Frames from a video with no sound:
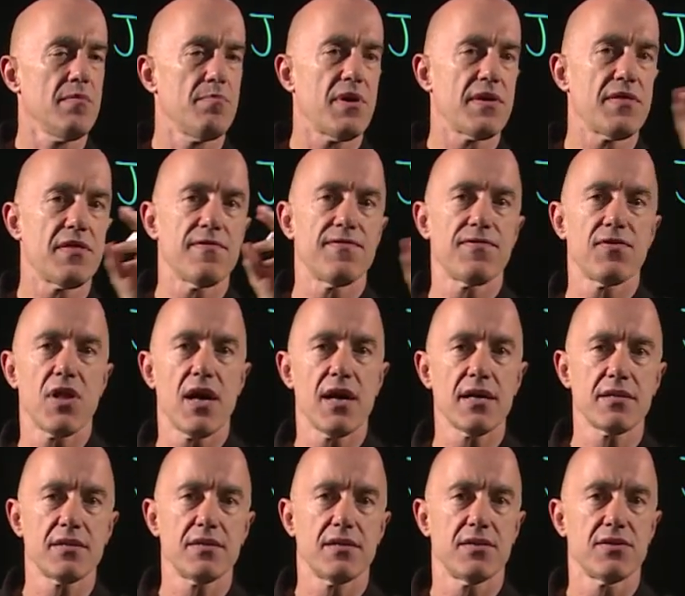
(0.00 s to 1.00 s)
but the
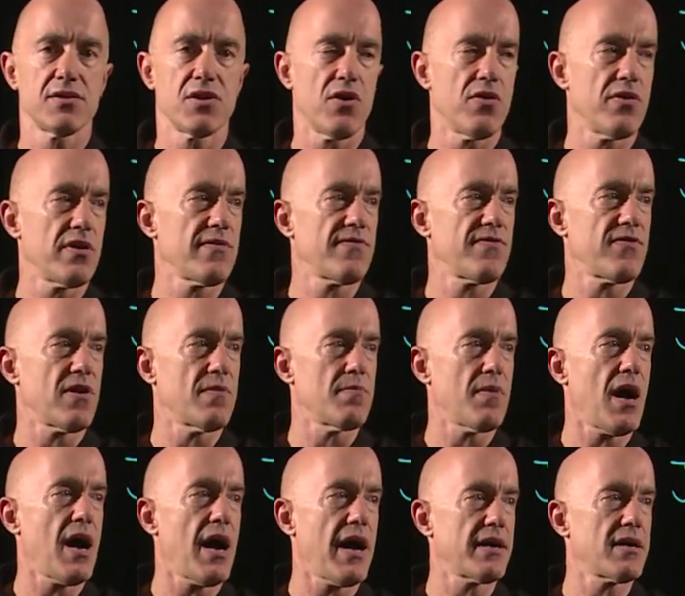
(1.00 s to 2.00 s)
flux is going from
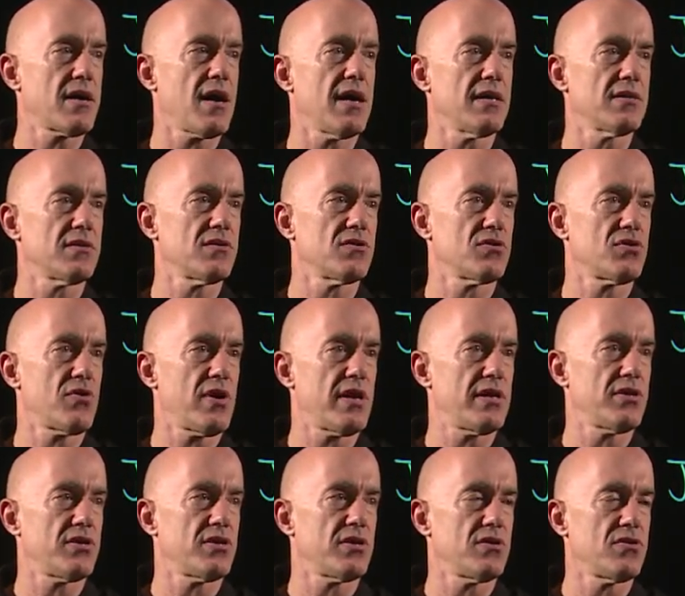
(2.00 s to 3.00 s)
high
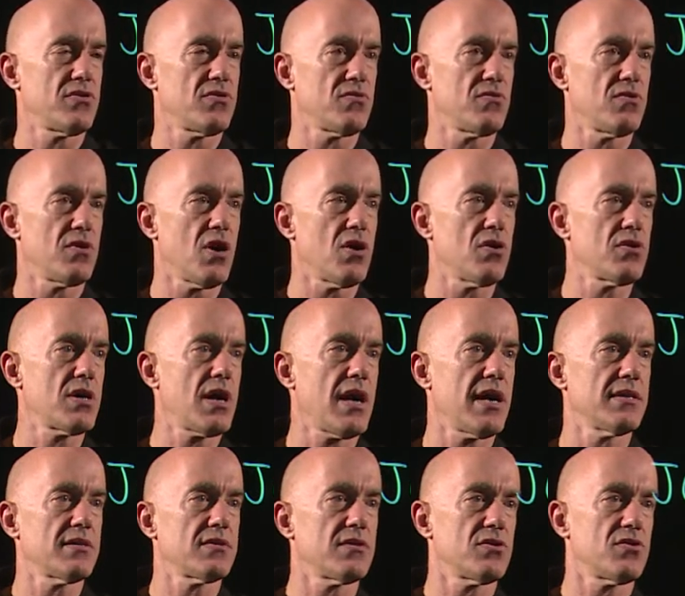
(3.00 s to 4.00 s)
concentration to low
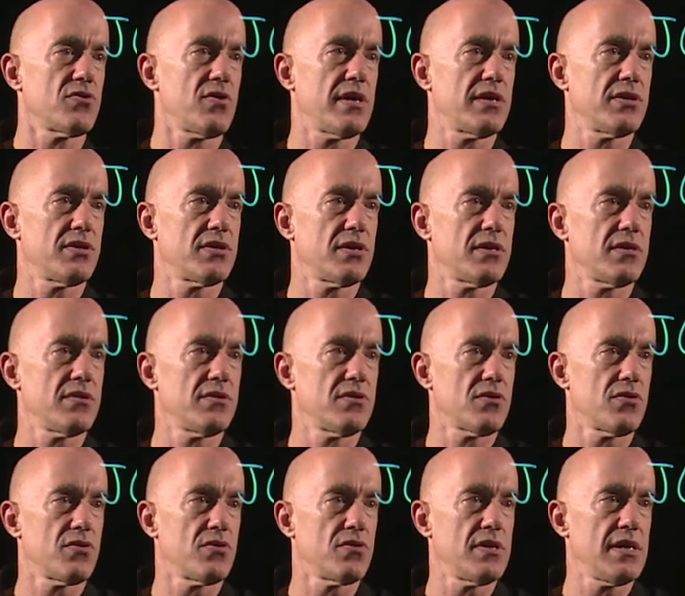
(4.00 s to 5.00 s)
concentration, so
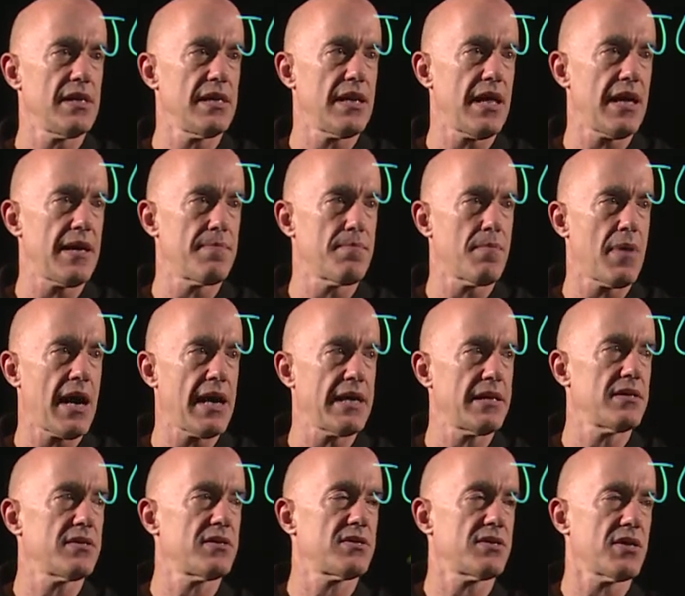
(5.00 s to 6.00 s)
you need a
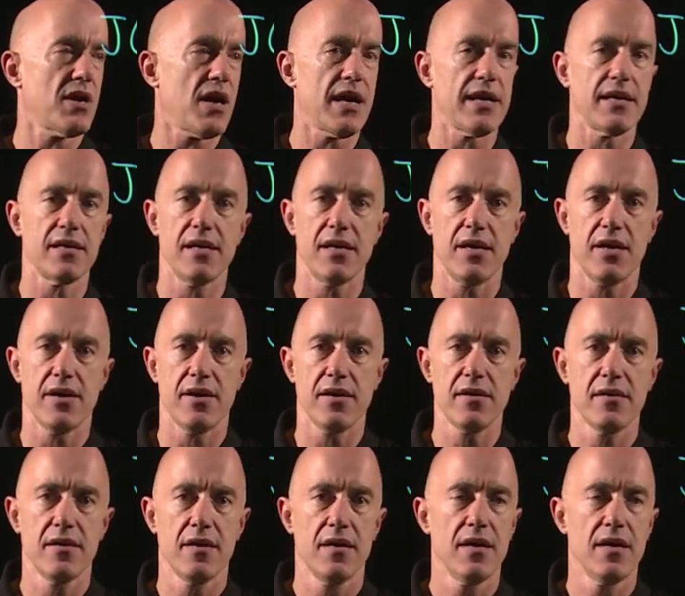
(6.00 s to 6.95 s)
minus sign here.